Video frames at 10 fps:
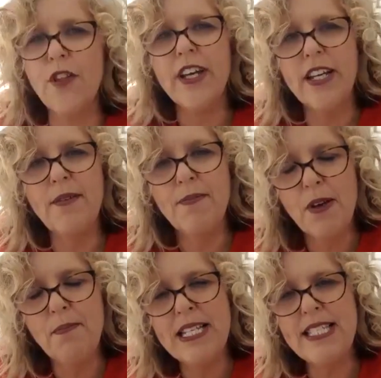the
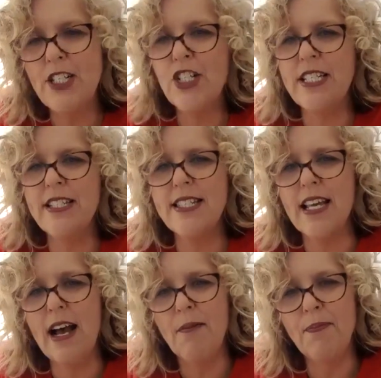message is,
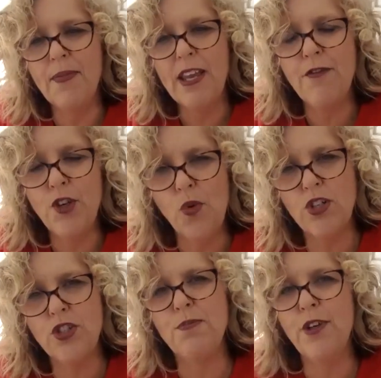if you
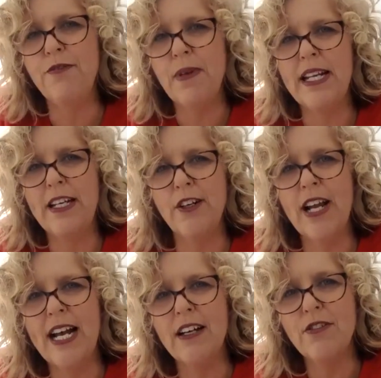want to move money
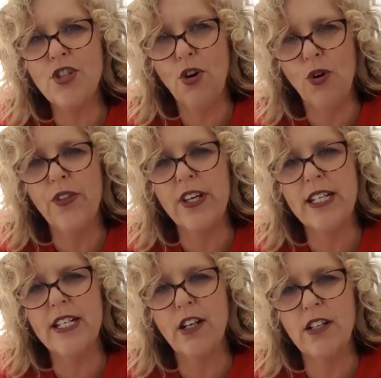around, call
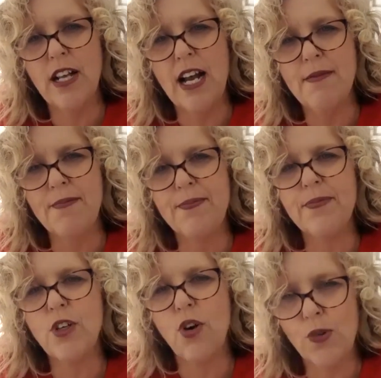the
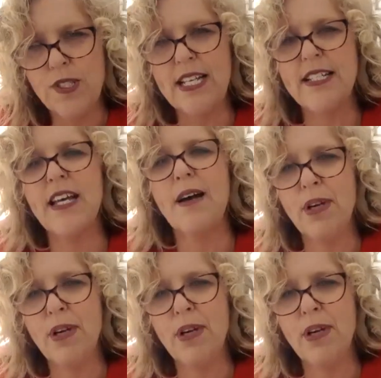call centre.